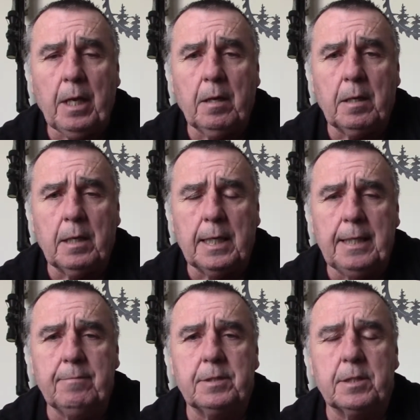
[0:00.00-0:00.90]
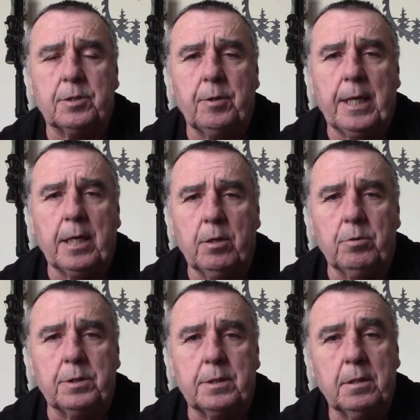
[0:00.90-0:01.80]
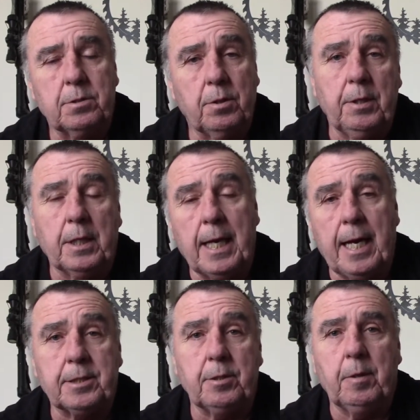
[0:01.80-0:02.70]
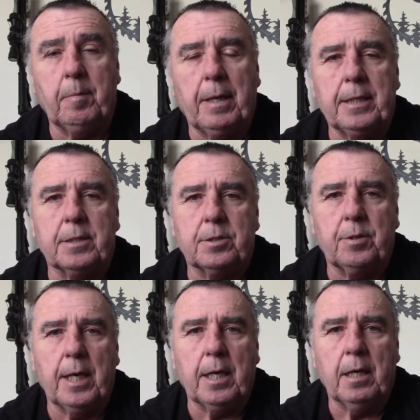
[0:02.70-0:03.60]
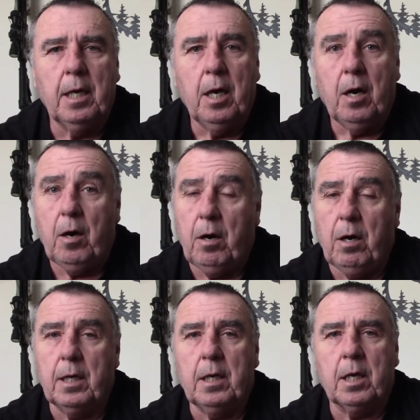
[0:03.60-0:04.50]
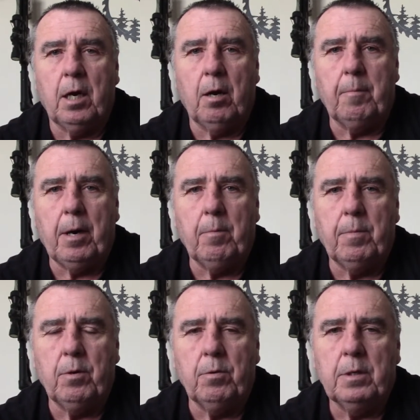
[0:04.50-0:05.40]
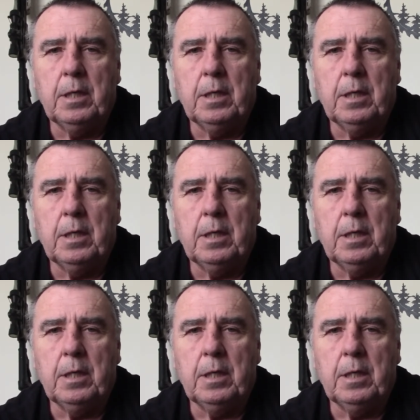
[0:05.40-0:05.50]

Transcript: leaves the string loose so you can actually replace the string on a compound bow.